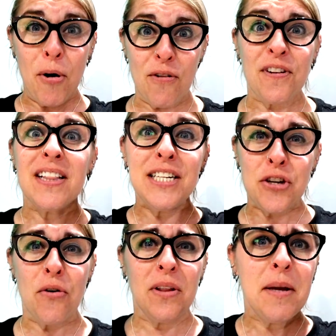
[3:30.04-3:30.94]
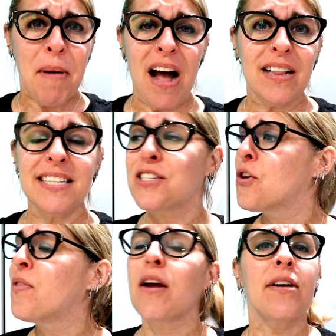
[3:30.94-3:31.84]
perfectly, totally balanced.
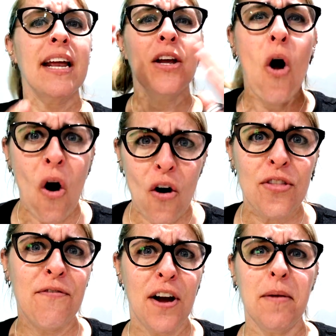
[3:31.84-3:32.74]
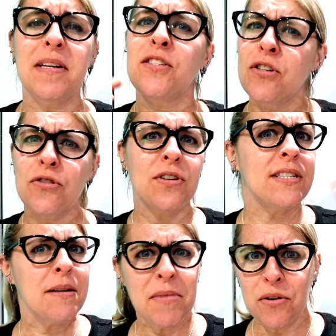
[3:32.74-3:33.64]
So they are getting all the vitamins,
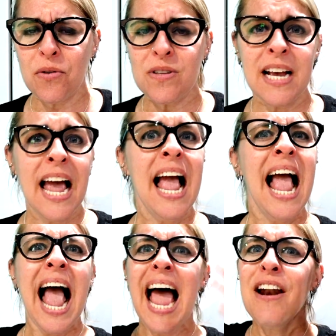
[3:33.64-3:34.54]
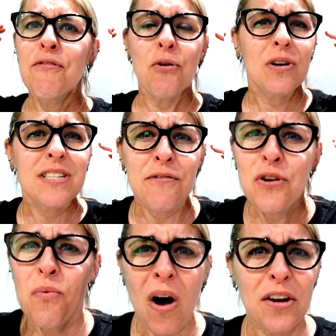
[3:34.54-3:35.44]
nutrients, and minerals. And of course, if
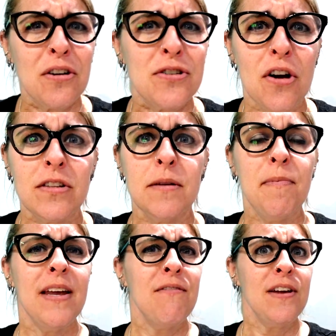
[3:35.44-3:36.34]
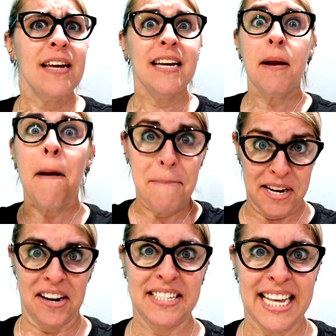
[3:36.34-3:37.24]
you want your dog to be vegan
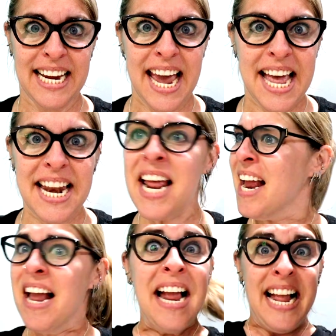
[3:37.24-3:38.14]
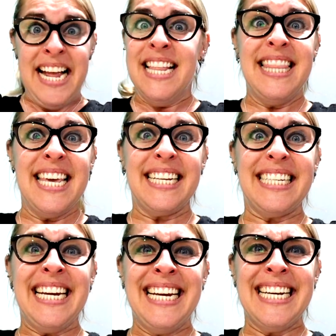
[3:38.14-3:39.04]
because they can, this
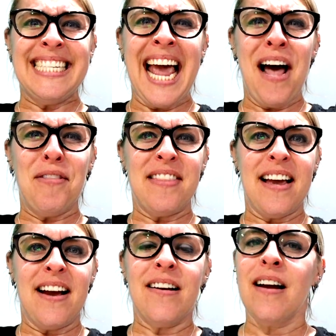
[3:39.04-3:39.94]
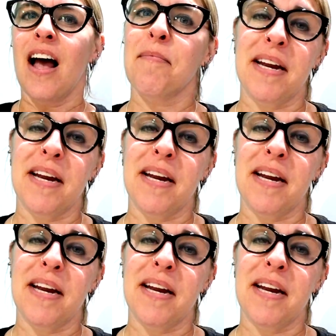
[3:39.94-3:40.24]
is out there. I